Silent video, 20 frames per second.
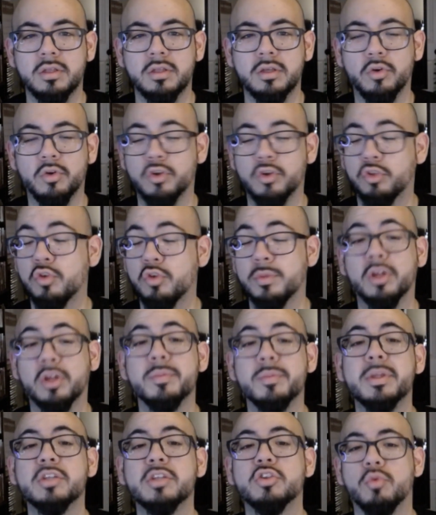Or excuse me, they're going to be
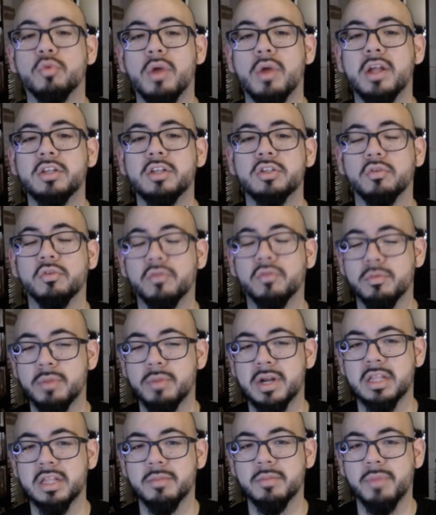in Toronto for Money
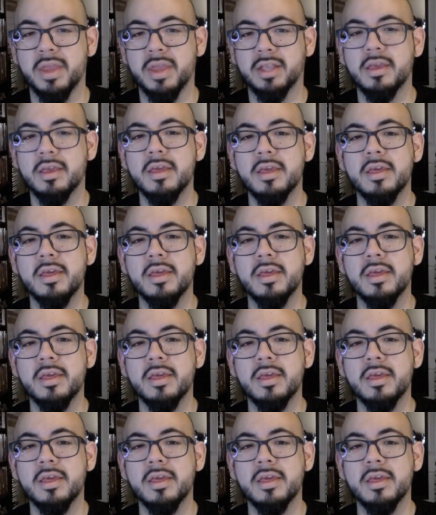in the Bank.